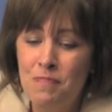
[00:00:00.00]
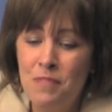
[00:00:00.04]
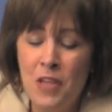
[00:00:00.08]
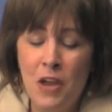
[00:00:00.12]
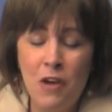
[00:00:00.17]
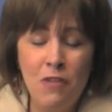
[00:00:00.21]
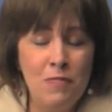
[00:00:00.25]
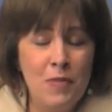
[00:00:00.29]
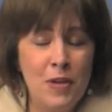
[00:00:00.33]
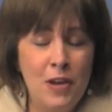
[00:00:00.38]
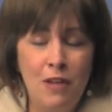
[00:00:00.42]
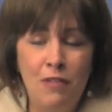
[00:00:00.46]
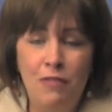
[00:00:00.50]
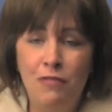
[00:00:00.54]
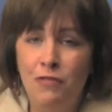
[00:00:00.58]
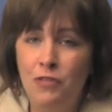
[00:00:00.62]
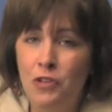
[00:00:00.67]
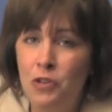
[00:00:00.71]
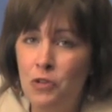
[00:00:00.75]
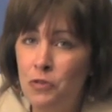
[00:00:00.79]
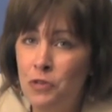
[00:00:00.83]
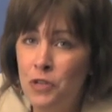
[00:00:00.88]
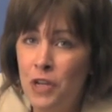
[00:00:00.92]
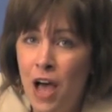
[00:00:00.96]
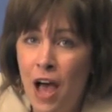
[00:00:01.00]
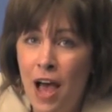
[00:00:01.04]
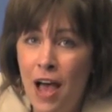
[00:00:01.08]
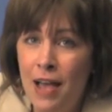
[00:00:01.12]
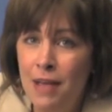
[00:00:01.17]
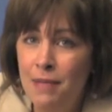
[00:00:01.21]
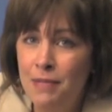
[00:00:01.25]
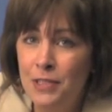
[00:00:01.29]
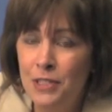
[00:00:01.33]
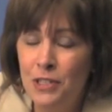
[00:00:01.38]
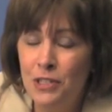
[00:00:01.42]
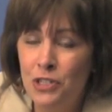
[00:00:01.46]
there have been a few
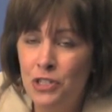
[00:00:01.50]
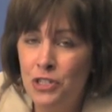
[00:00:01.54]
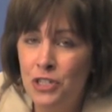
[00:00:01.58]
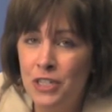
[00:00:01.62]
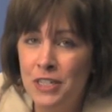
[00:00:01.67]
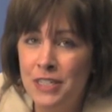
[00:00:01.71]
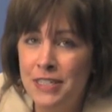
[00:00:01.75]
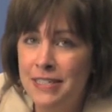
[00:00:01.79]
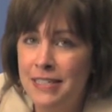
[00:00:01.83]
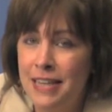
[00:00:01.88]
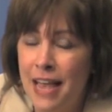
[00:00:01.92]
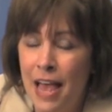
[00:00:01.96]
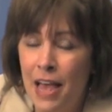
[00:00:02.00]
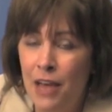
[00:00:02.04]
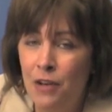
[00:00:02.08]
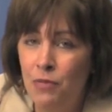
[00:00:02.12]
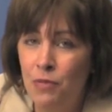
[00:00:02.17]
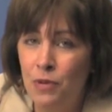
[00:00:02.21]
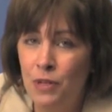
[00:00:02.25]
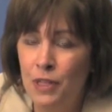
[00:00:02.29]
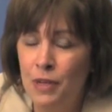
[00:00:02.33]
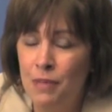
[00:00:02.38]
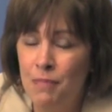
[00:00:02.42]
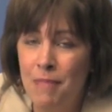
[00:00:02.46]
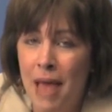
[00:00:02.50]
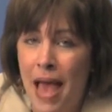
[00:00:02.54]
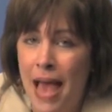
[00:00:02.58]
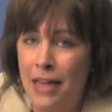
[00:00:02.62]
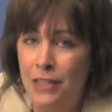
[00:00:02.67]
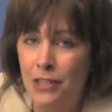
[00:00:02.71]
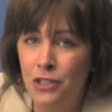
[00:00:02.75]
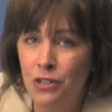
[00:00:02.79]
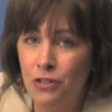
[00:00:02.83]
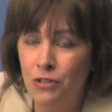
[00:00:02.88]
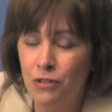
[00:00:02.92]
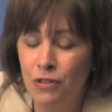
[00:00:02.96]
times that she said really
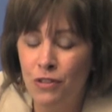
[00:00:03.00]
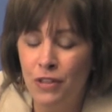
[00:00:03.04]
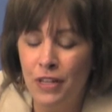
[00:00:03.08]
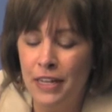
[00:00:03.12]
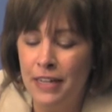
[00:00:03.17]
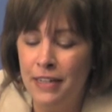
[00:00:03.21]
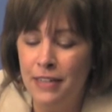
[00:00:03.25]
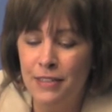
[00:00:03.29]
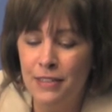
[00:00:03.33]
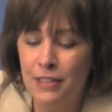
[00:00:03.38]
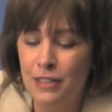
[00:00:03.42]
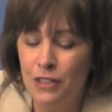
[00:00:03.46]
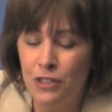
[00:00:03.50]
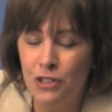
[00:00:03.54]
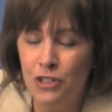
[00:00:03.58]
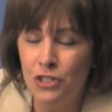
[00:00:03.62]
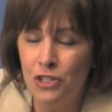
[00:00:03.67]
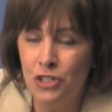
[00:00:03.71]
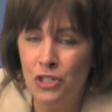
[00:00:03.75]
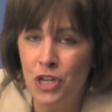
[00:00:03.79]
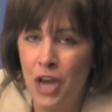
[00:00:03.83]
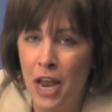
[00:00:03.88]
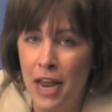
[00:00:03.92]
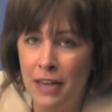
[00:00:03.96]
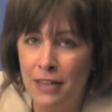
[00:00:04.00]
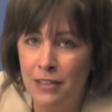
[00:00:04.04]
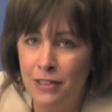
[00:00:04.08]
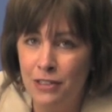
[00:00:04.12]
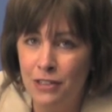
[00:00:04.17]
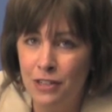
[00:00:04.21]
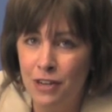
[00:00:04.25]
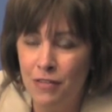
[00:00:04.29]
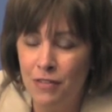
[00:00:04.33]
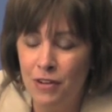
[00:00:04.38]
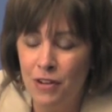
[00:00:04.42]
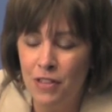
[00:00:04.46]
magical things that just
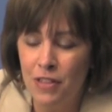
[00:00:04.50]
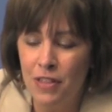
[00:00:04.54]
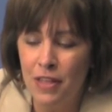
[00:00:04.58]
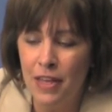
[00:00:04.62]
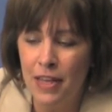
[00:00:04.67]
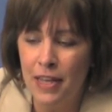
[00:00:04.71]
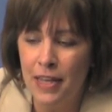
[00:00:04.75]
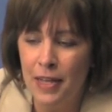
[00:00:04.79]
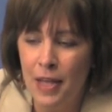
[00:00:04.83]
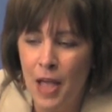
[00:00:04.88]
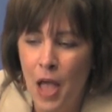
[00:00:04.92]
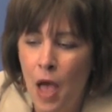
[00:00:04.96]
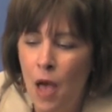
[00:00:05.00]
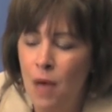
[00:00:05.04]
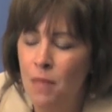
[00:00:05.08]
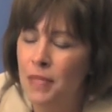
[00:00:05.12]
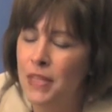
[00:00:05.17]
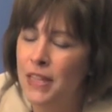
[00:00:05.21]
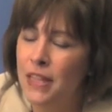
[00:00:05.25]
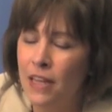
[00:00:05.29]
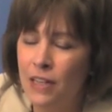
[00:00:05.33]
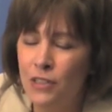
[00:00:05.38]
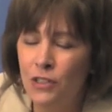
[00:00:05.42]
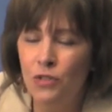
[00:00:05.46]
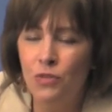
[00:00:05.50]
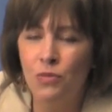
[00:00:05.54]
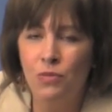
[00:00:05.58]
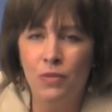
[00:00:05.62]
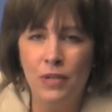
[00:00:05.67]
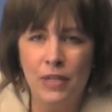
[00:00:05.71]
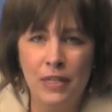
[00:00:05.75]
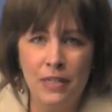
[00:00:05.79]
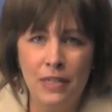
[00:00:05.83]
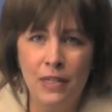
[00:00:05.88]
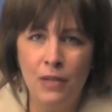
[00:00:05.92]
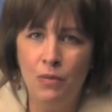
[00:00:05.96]
changed everything, but that's
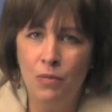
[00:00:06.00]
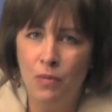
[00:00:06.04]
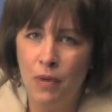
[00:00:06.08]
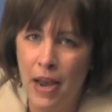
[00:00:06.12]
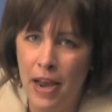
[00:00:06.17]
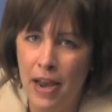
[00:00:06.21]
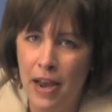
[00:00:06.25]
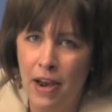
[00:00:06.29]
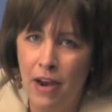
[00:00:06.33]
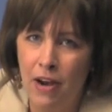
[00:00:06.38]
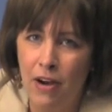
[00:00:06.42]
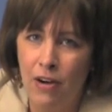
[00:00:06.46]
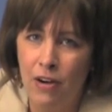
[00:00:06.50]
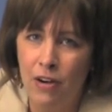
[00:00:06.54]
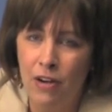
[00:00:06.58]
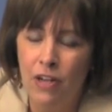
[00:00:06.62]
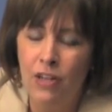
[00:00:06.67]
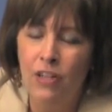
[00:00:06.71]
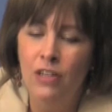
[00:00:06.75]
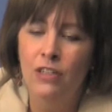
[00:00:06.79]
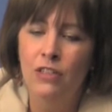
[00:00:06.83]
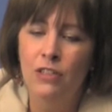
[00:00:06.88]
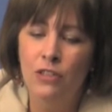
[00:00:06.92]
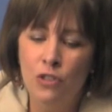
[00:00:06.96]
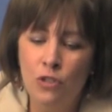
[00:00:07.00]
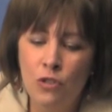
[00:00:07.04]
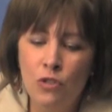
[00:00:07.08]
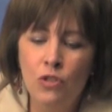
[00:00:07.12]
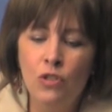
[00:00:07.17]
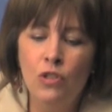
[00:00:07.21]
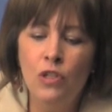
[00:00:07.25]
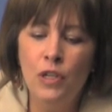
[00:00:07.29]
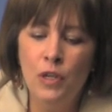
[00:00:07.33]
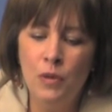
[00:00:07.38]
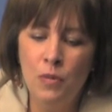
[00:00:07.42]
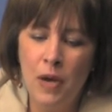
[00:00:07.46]
really rare.
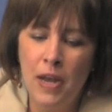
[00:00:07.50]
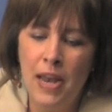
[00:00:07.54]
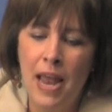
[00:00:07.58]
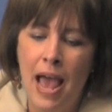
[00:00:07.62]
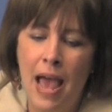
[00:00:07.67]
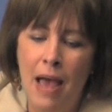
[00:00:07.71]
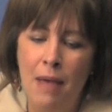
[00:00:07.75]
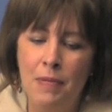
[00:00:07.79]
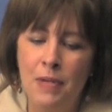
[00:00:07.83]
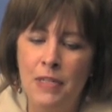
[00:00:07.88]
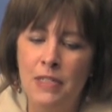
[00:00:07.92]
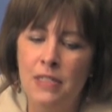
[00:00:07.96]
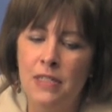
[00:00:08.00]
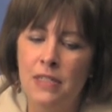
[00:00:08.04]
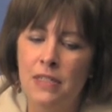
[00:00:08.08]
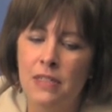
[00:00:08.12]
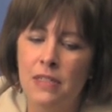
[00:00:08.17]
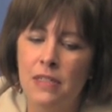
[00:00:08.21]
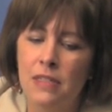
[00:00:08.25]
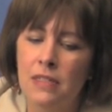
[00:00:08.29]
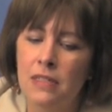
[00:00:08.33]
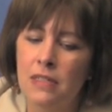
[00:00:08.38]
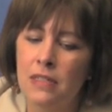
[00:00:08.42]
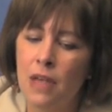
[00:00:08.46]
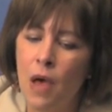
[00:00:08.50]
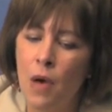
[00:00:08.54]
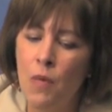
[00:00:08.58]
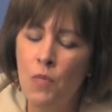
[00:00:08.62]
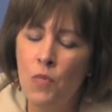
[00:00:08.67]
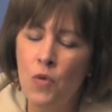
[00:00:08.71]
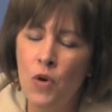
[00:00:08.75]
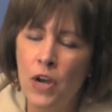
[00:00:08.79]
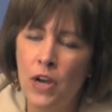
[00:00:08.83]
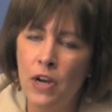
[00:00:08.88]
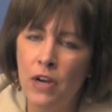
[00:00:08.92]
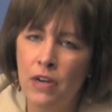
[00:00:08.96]
Usually what happens is that
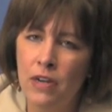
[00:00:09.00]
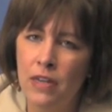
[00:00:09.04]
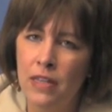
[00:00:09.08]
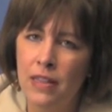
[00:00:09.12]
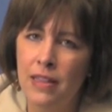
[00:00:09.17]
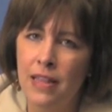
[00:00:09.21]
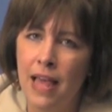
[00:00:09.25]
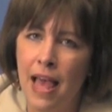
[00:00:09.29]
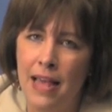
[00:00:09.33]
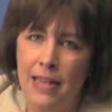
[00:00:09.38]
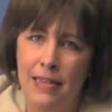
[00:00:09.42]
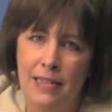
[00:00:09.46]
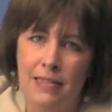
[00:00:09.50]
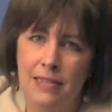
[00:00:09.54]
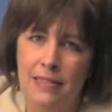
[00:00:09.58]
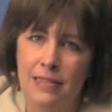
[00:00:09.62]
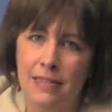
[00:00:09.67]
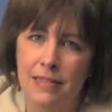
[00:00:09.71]
somewhere in that